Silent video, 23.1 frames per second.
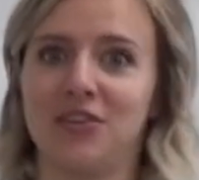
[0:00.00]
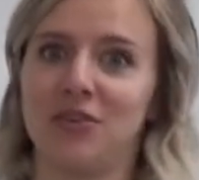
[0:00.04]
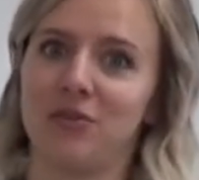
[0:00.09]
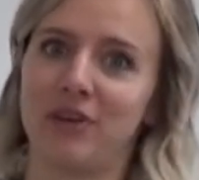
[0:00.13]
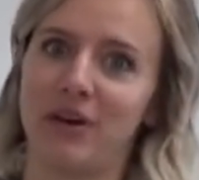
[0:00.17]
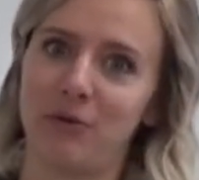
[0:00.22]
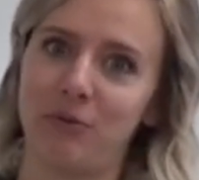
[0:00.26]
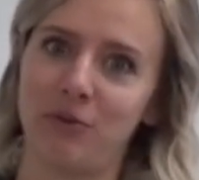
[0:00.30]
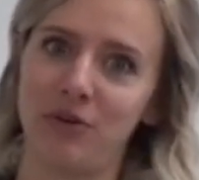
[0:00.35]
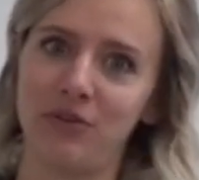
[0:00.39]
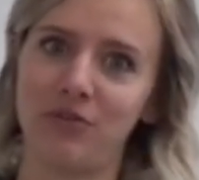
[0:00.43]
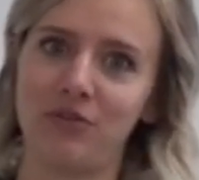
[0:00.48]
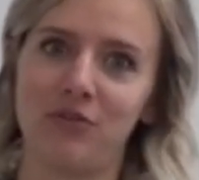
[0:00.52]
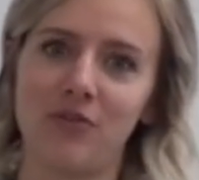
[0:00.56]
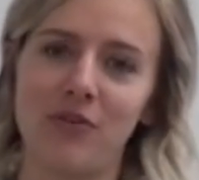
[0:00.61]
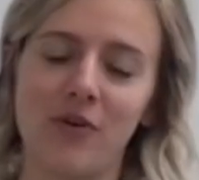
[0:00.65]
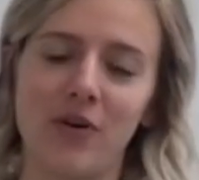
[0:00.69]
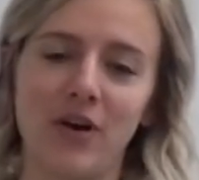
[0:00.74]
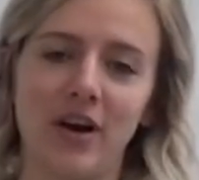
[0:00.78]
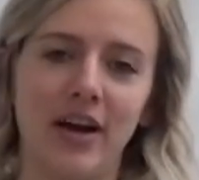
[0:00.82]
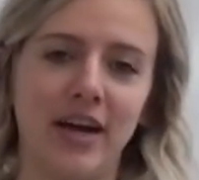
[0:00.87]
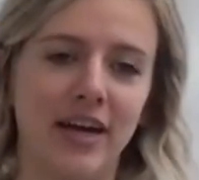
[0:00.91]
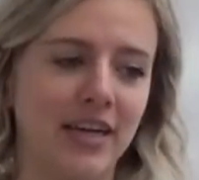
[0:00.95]
in the redwood
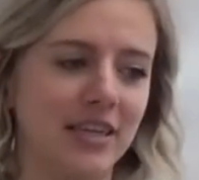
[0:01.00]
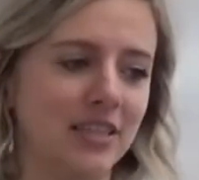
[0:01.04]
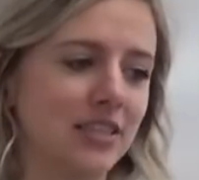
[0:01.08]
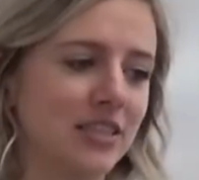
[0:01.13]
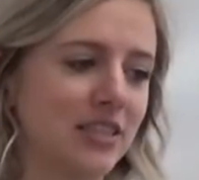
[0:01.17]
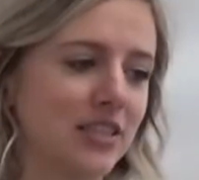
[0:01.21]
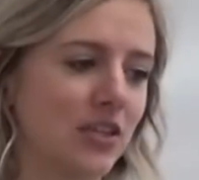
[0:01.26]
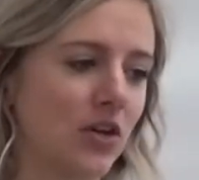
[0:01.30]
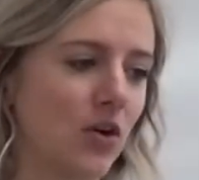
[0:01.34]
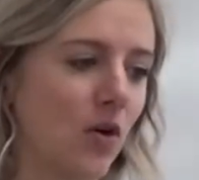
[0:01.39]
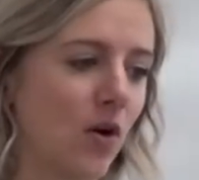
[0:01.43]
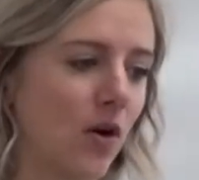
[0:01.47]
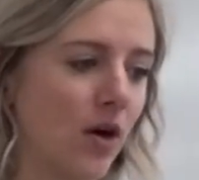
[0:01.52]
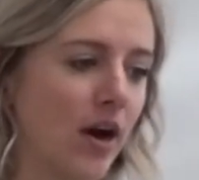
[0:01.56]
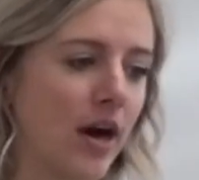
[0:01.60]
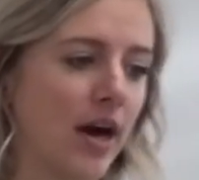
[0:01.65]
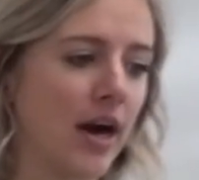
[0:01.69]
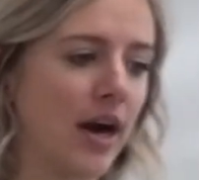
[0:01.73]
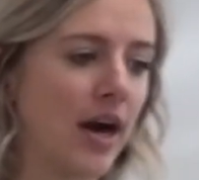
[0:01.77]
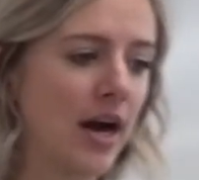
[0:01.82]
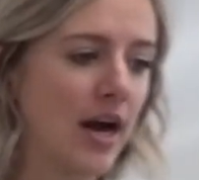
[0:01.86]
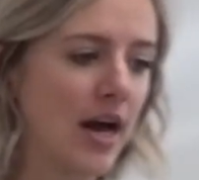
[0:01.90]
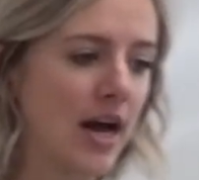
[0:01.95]
forest,
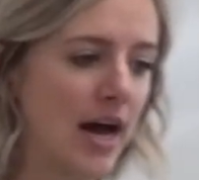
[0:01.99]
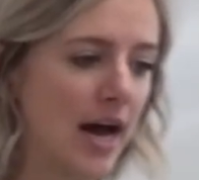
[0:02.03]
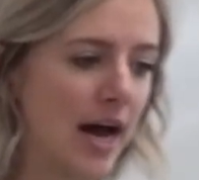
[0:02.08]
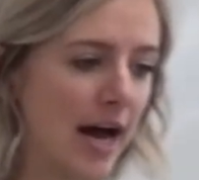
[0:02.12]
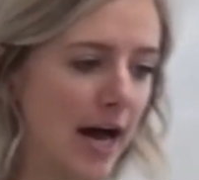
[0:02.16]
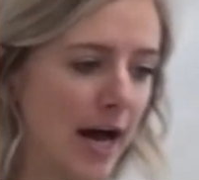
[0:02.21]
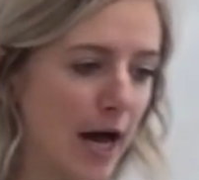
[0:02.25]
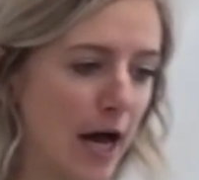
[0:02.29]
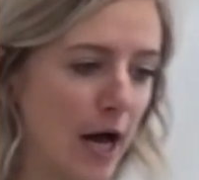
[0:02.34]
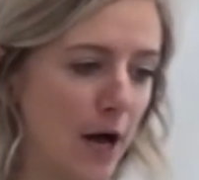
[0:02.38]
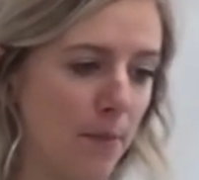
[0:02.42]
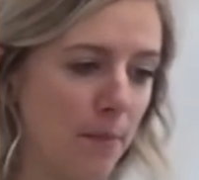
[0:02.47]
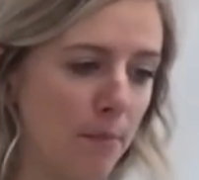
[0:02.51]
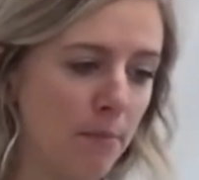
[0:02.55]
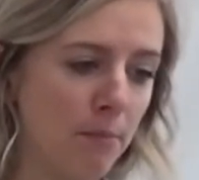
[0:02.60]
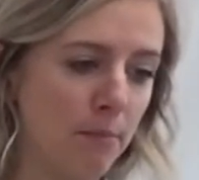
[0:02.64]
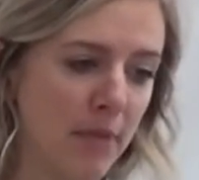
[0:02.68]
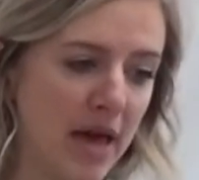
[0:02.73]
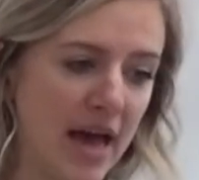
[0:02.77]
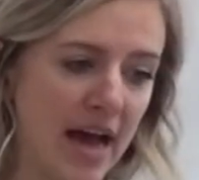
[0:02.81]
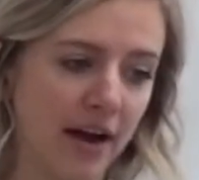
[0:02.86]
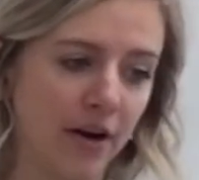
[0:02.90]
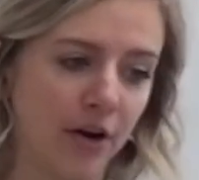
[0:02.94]
or
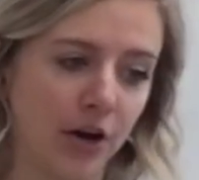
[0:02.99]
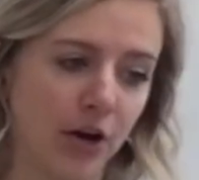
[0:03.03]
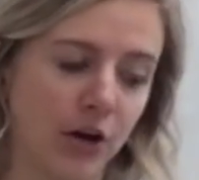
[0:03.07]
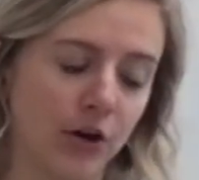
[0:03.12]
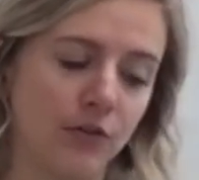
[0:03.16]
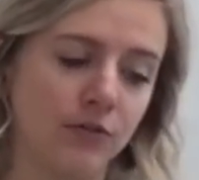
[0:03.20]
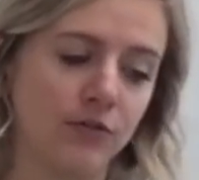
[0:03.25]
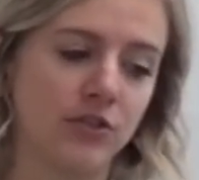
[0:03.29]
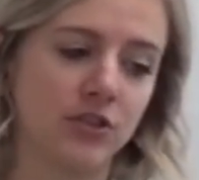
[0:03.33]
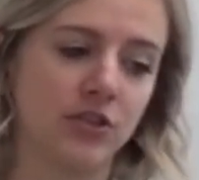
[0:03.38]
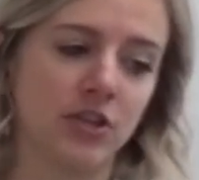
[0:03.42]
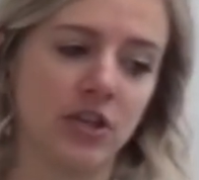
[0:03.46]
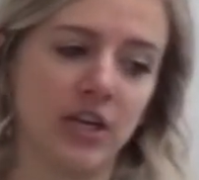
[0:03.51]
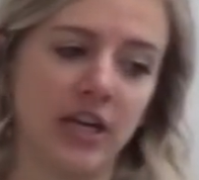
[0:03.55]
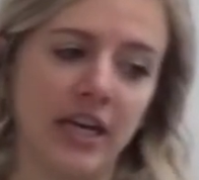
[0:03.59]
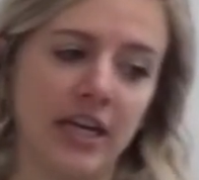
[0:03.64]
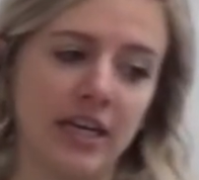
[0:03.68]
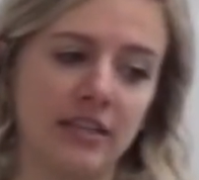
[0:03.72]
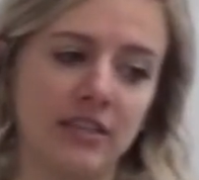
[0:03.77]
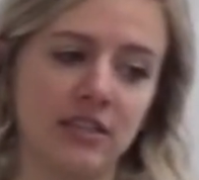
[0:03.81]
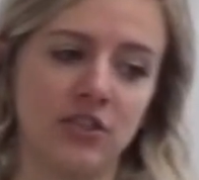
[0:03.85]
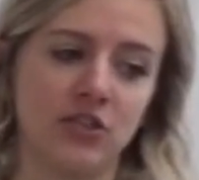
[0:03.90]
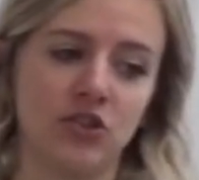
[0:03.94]
mangrove
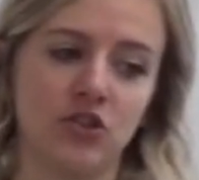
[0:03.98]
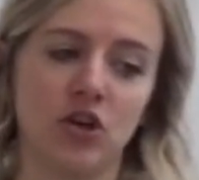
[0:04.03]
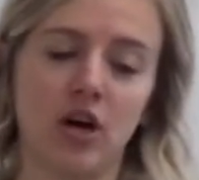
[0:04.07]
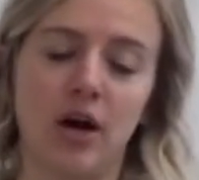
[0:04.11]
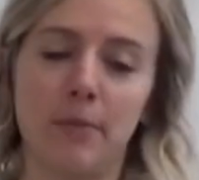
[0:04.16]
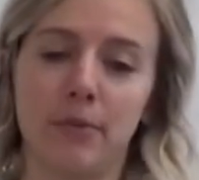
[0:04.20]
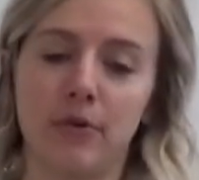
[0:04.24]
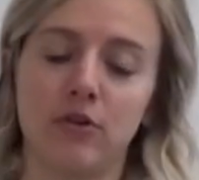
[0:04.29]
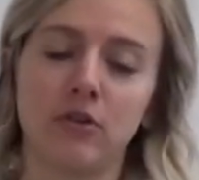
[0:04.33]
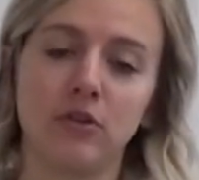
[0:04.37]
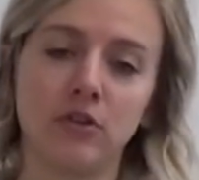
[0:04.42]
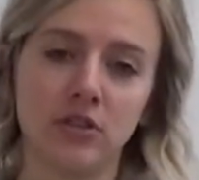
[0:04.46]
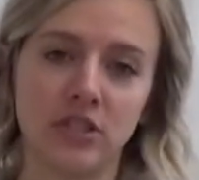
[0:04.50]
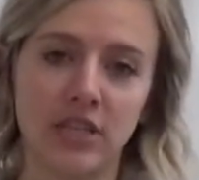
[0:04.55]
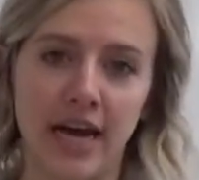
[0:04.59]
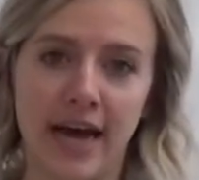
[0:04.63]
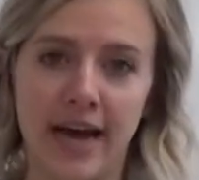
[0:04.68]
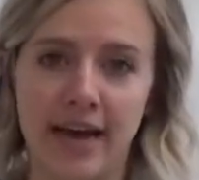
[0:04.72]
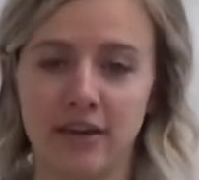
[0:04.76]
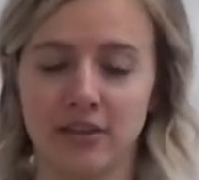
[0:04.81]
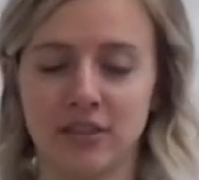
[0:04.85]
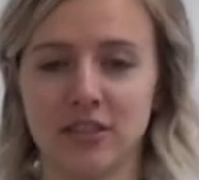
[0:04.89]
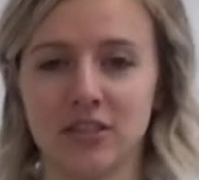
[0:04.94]
trees in tropical
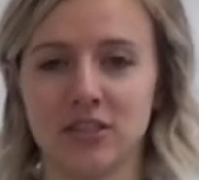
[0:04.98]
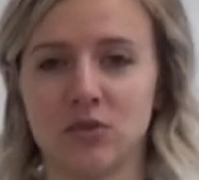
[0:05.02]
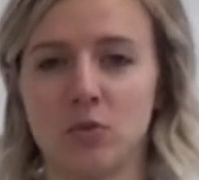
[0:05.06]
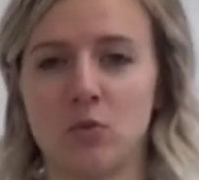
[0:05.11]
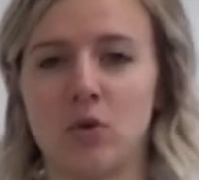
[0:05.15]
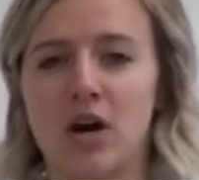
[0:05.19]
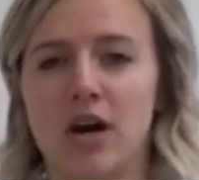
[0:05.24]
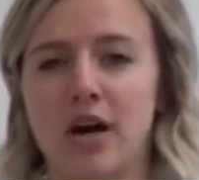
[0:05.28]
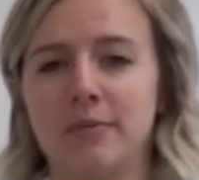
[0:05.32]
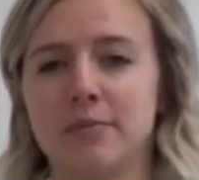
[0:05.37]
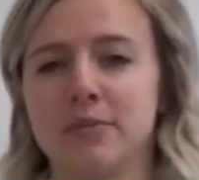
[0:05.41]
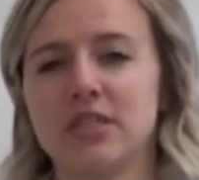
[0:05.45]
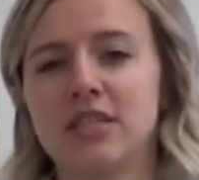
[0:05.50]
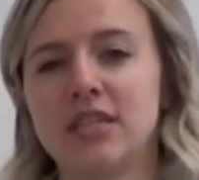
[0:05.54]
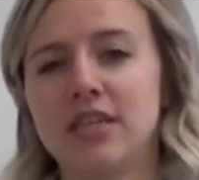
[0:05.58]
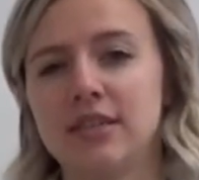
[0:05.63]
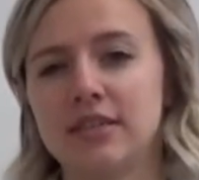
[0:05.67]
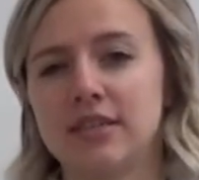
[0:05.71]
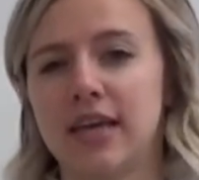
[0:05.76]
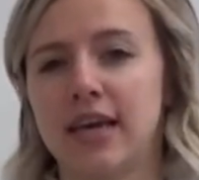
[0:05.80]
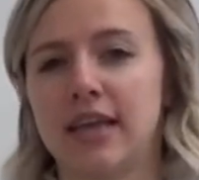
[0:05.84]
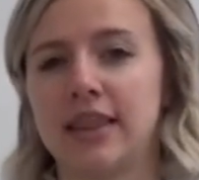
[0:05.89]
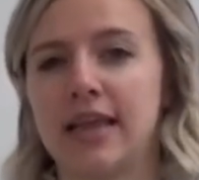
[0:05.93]
tidal swamps,
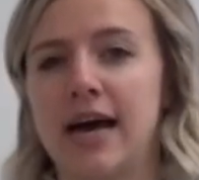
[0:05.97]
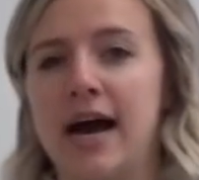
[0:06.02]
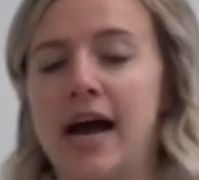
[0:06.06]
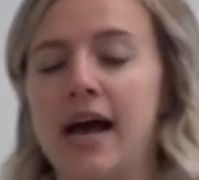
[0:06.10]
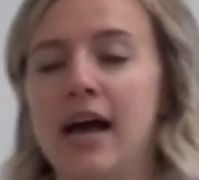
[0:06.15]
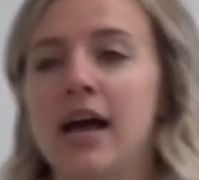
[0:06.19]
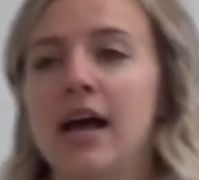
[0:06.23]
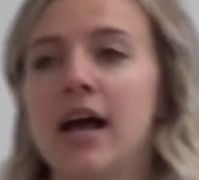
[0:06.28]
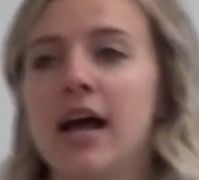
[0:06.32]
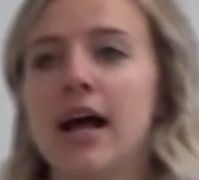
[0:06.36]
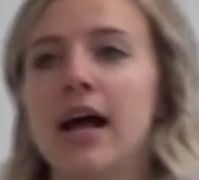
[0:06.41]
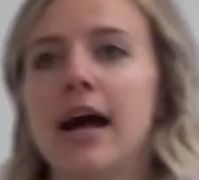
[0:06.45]
things like that.